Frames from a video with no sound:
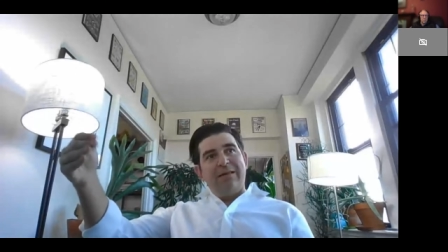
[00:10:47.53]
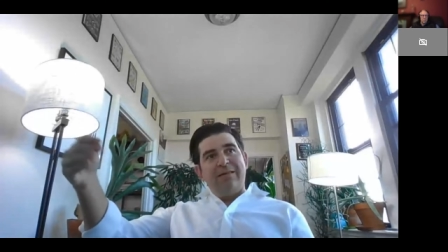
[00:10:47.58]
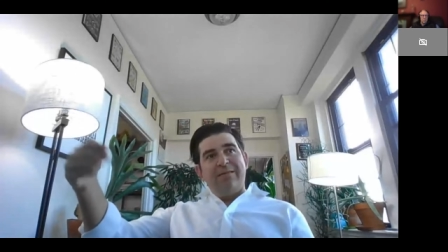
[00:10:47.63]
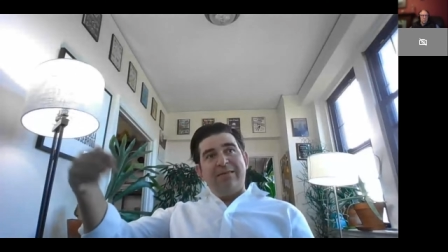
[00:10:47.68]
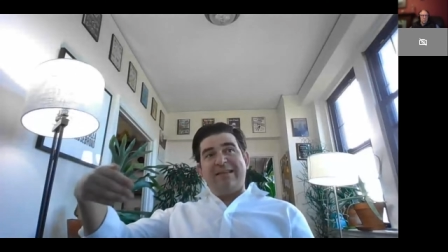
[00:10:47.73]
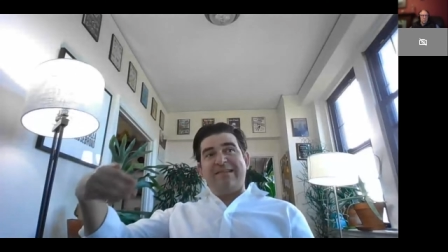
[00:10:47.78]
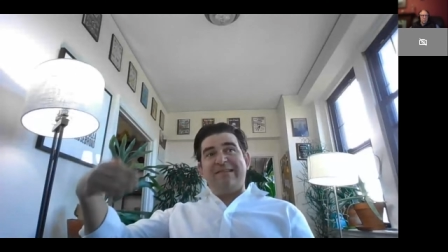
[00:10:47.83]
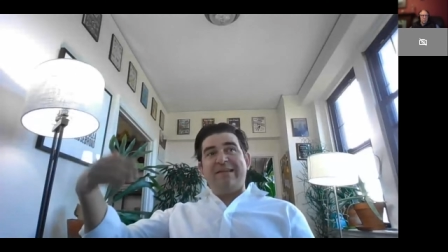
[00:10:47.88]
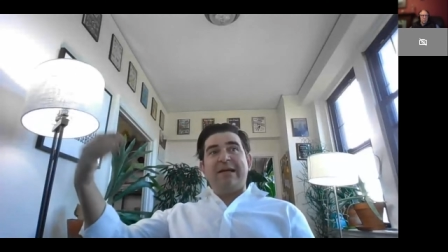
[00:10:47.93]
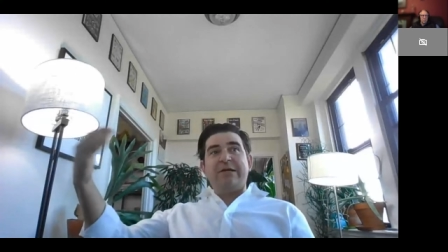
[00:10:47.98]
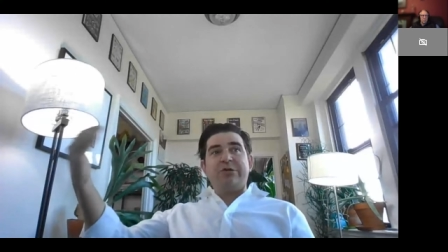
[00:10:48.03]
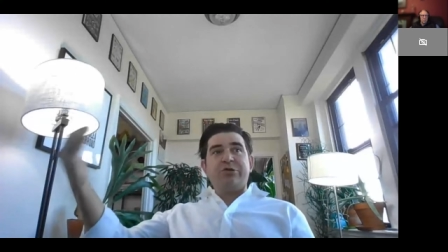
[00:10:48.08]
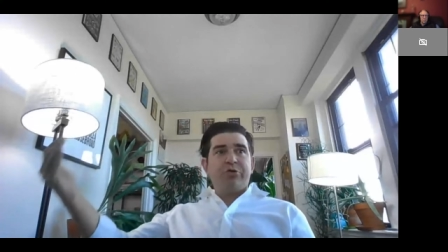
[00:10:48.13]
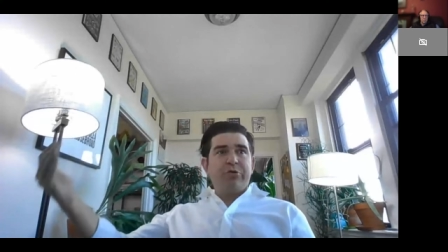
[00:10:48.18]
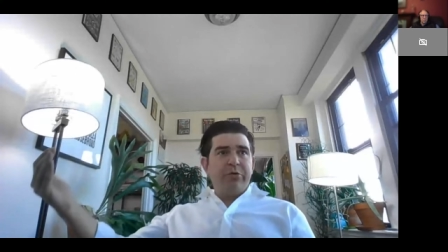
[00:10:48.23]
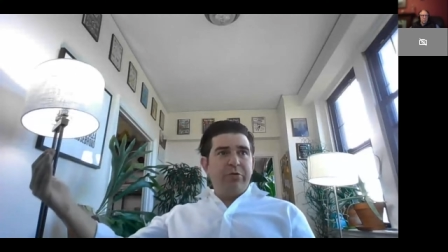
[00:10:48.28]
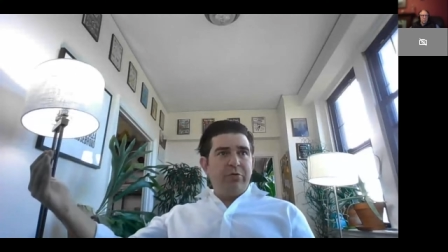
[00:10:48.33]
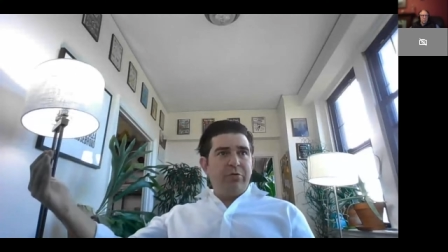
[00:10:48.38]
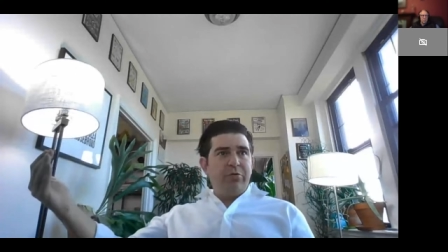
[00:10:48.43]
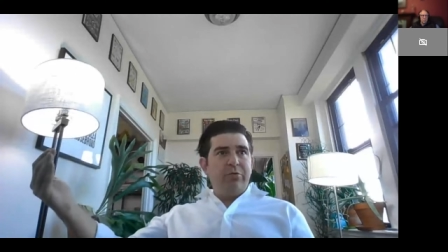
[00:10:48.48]
That's not
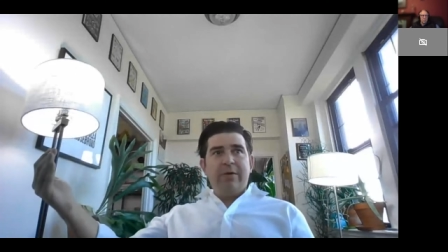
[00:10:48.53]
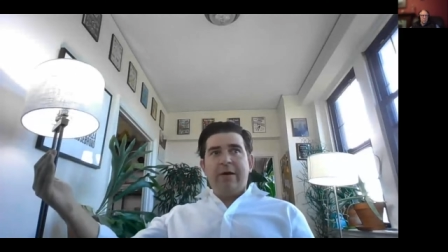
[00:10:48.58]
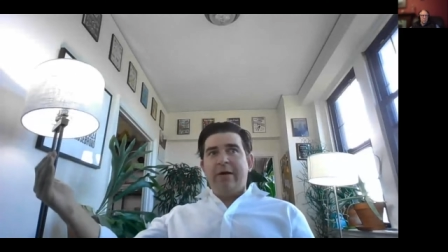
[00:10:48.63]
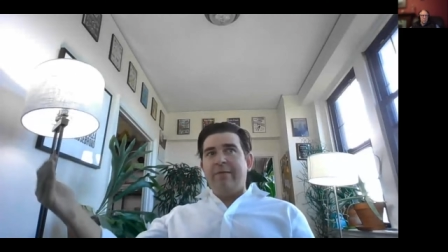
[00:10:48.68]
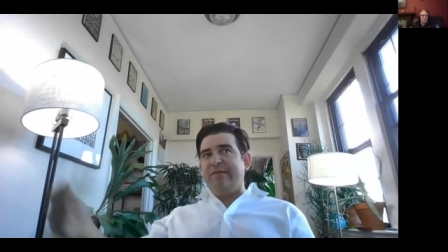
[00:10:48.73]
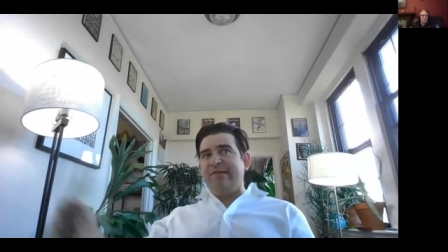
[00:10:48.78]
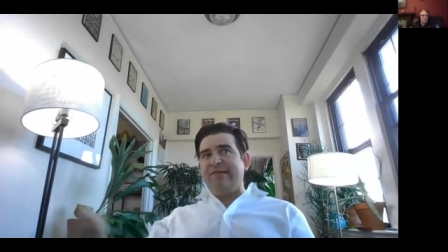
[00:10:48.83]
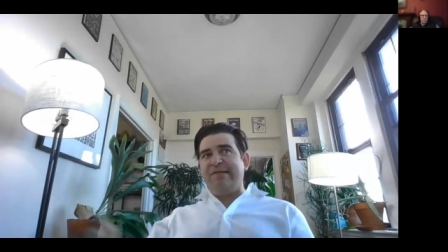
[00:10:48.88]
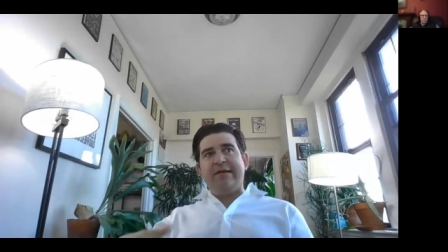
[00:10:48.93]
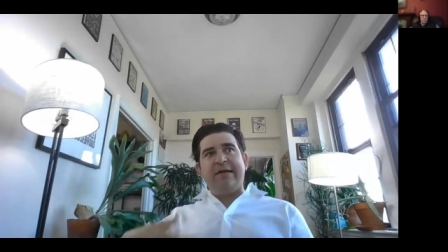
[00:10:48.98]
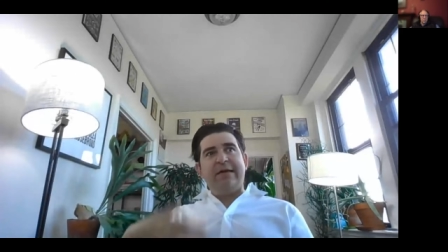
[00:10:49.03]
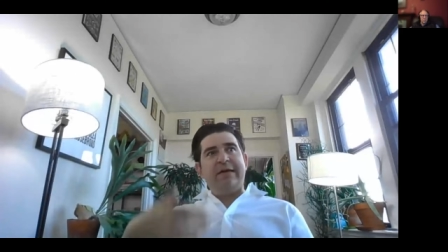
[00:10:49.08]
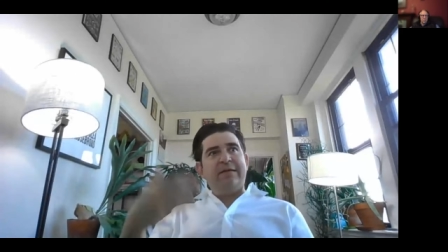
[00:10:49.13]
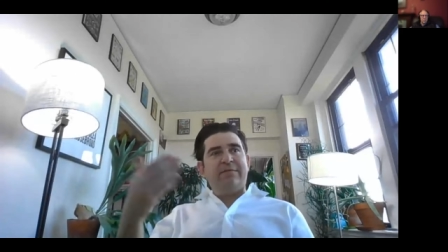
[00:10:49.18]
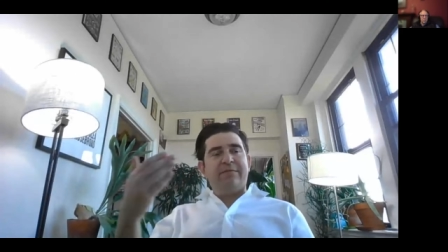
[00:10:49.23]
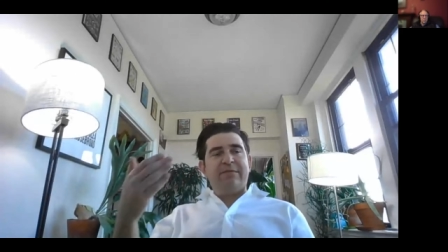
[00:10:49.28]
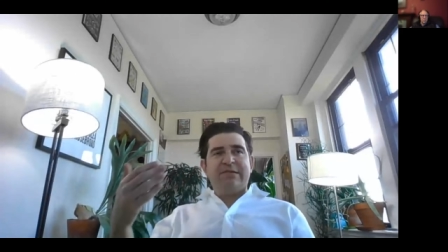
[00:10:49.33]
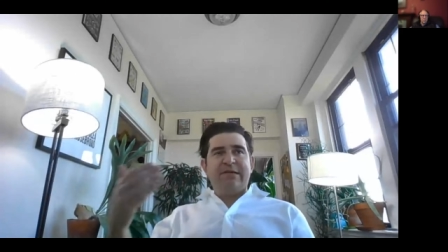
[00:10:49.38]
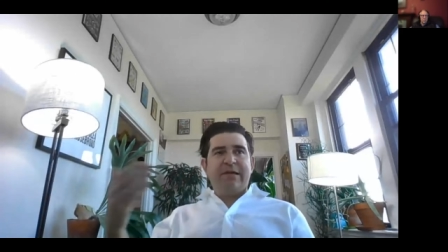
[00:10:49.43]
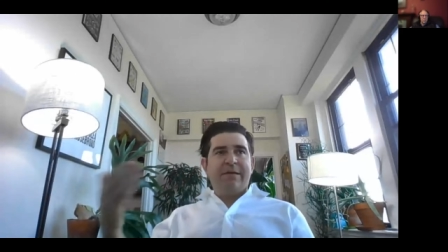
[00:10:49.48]
true, obviously,
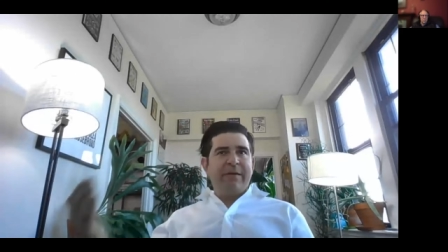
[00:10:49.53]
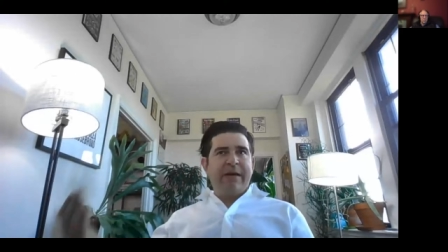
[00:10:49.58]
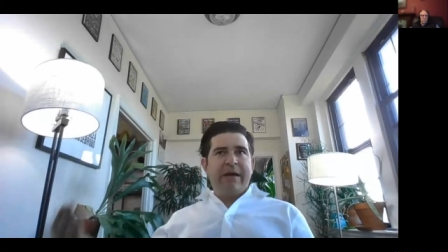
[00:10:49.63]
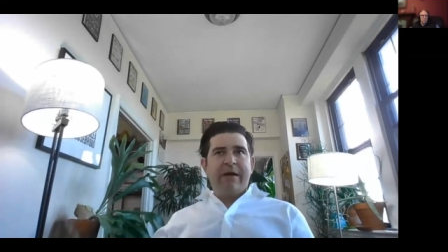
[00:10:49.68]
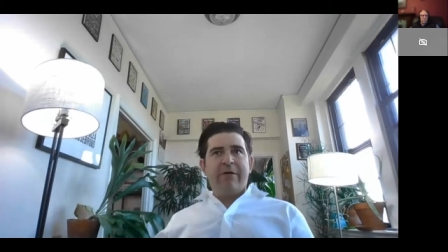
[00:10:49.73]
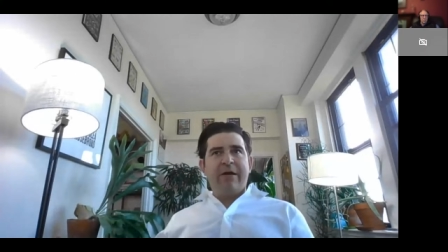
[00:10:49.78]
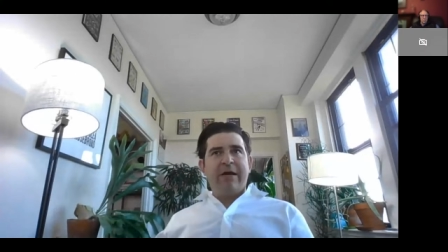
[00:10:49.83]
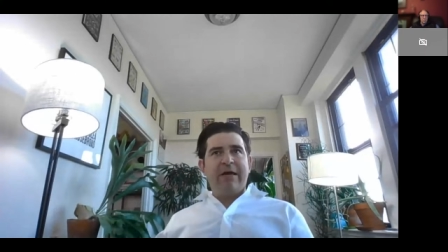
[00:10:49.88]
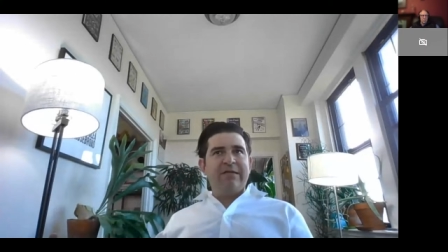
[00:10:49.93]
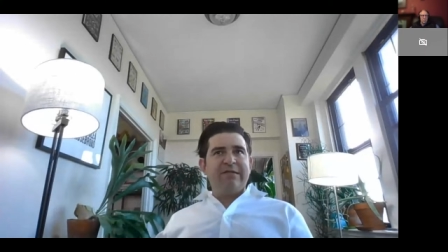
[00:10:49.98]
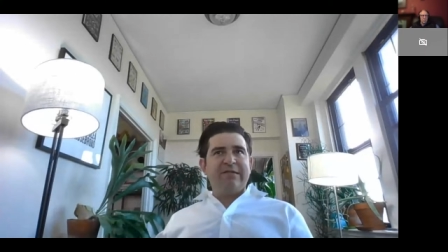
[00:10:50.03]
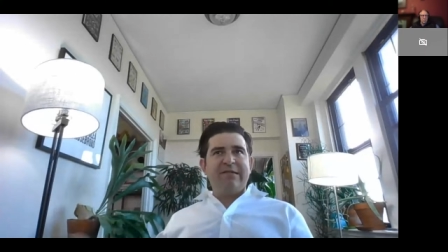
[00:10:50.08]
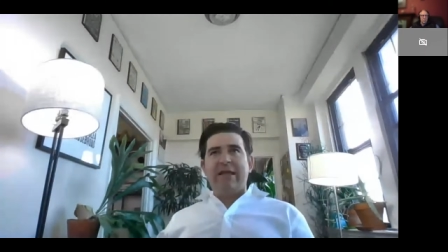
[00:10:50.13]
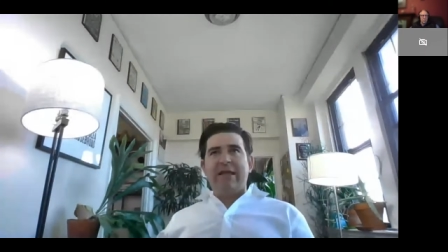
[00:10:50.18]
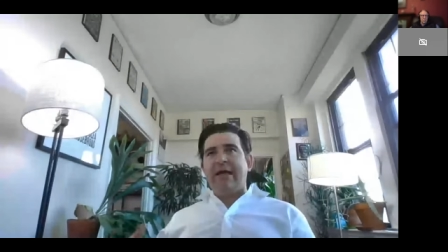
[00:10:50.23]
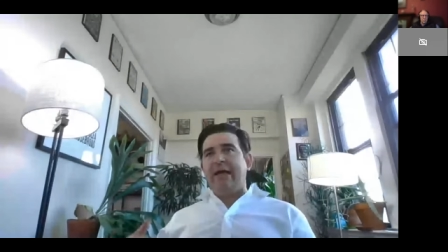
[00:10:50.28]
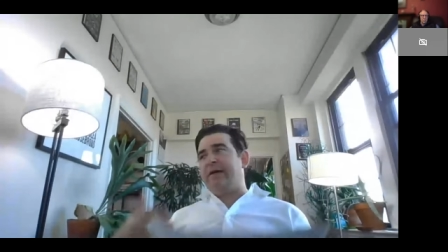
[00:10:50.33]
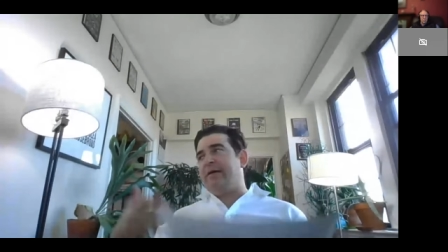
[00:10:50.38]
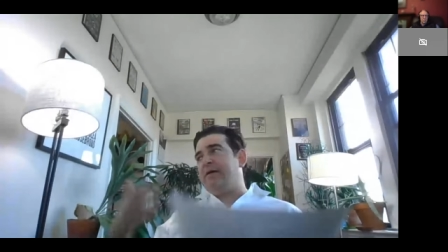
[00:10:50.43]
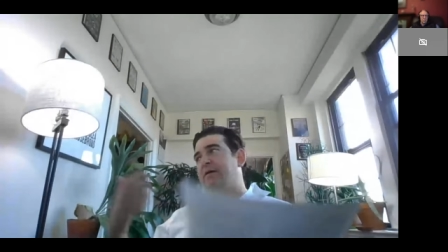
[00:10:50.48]
in some areas
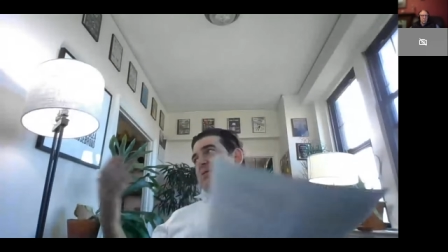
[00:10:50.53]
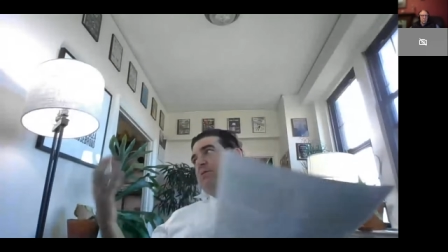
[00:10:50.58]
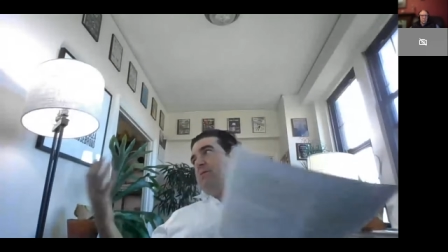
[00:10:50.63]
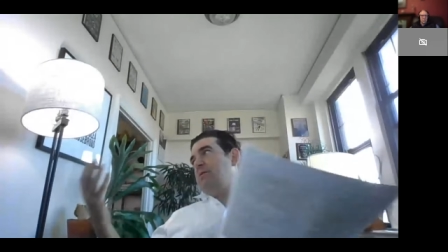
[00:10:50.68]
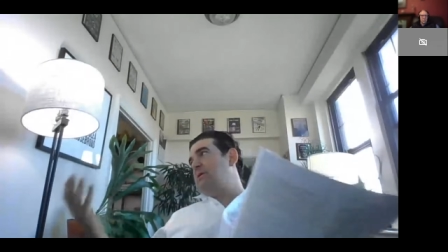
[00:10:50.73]
like,